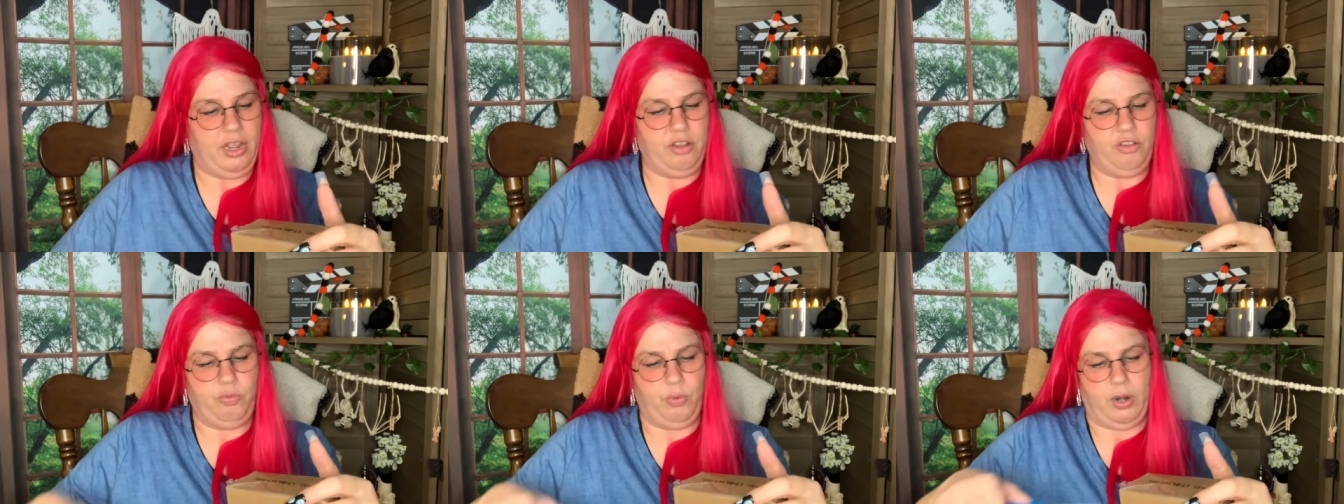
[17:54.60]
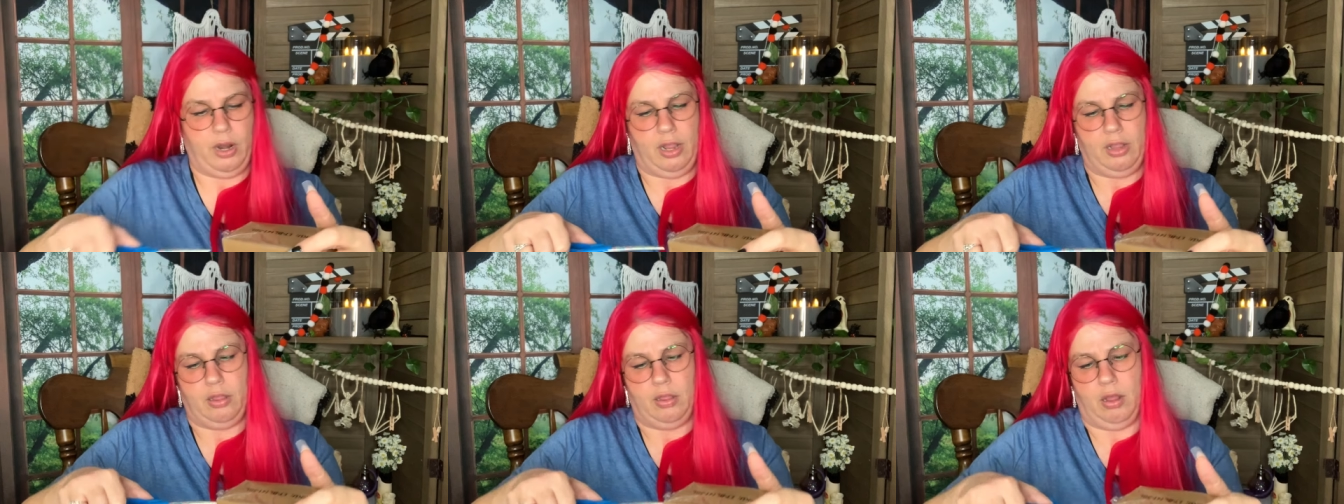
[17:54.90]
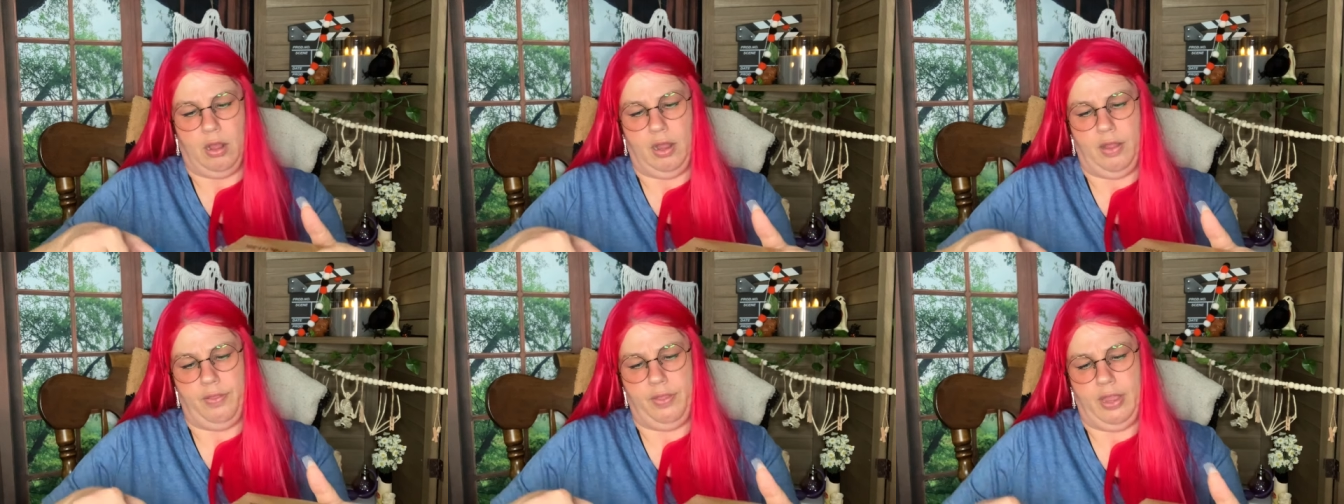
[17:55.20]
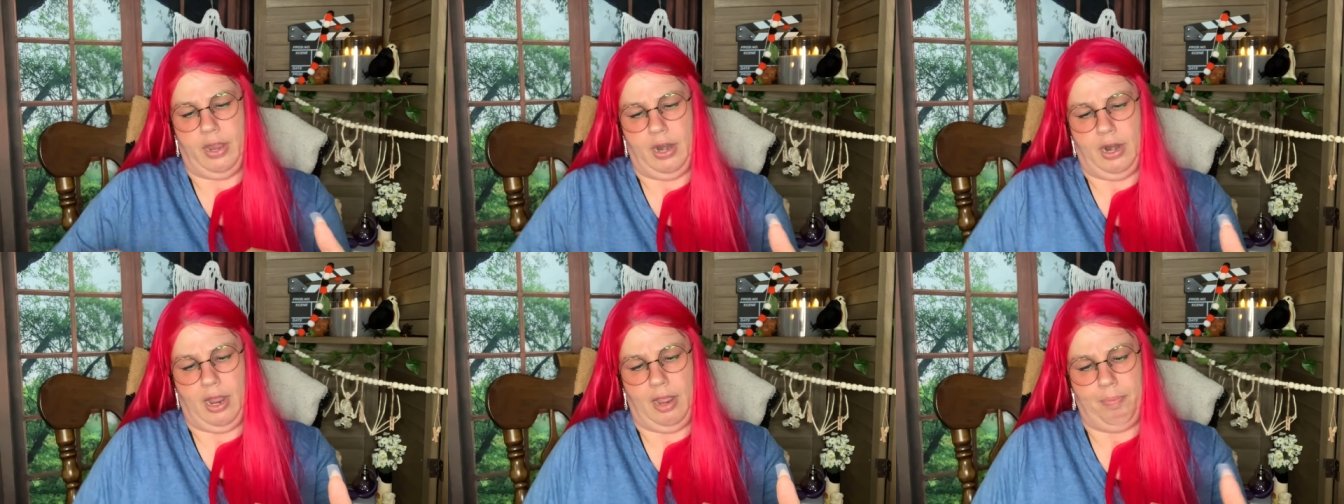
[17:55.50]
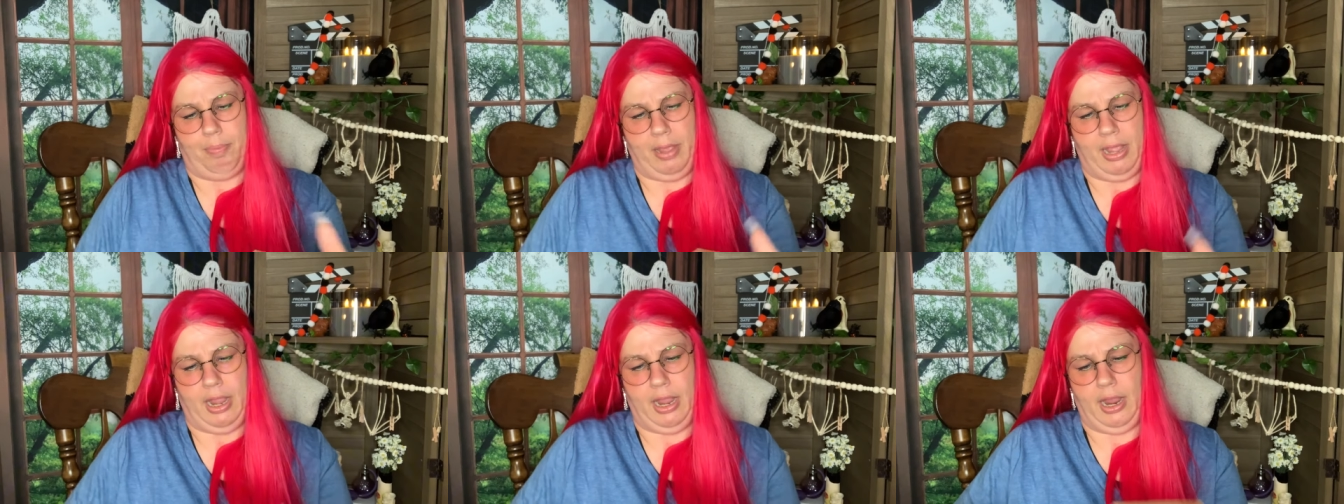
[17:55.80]
is what I thought, then I
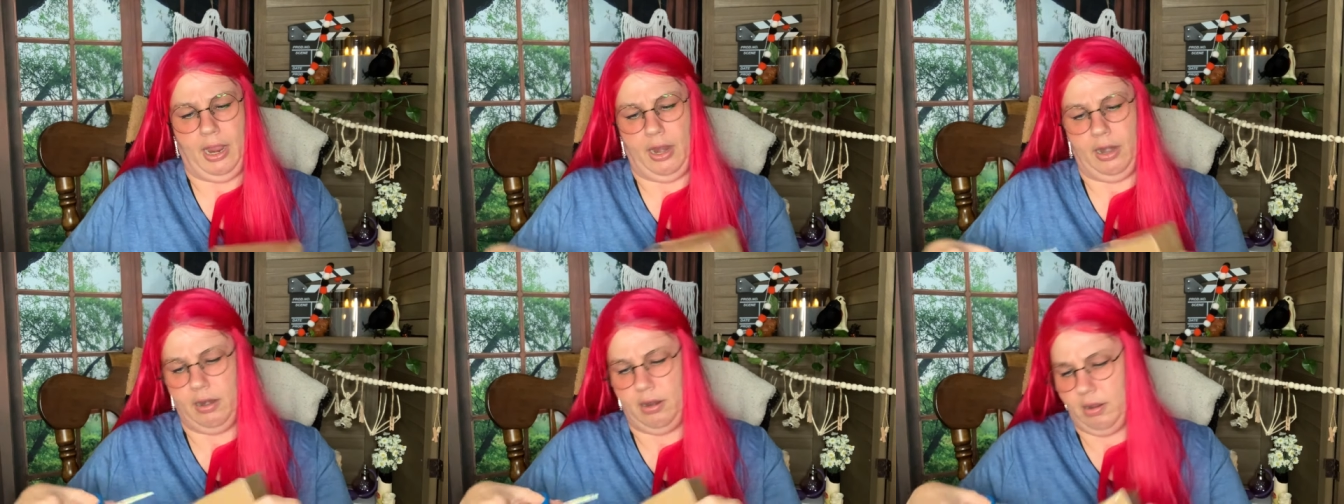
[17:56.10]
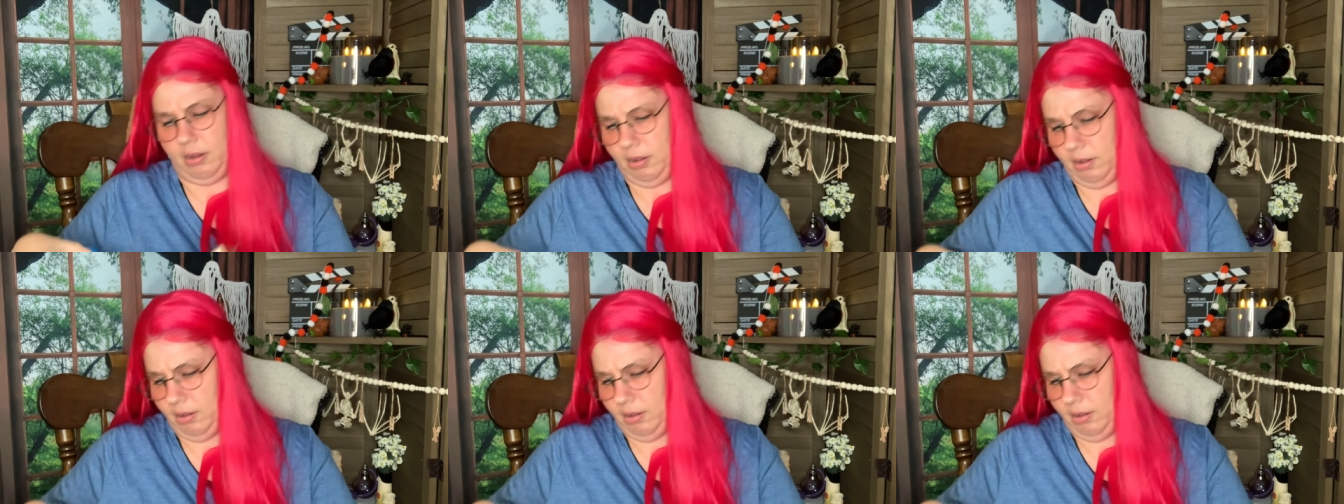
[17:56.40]
paid...